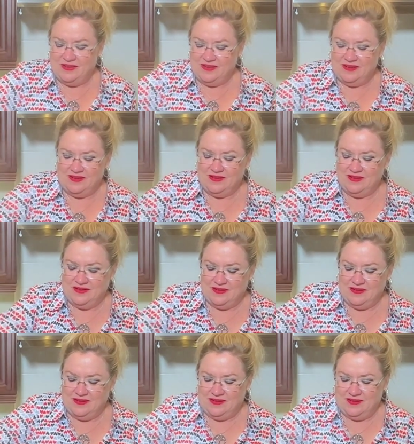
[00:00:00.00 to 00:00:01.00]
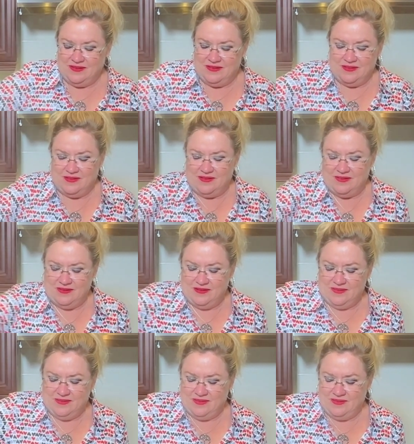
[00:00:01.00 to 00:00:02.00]

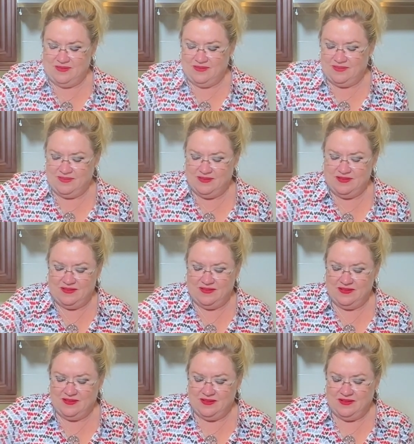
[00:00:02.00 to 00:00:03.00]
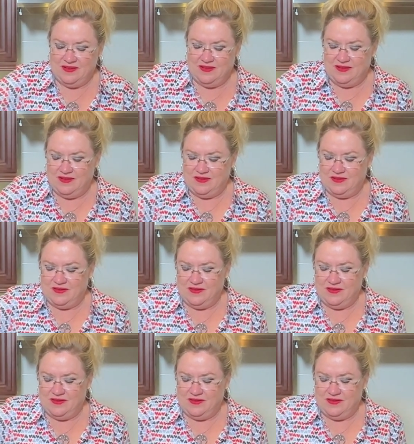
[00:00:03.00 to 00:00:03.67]
[no speech]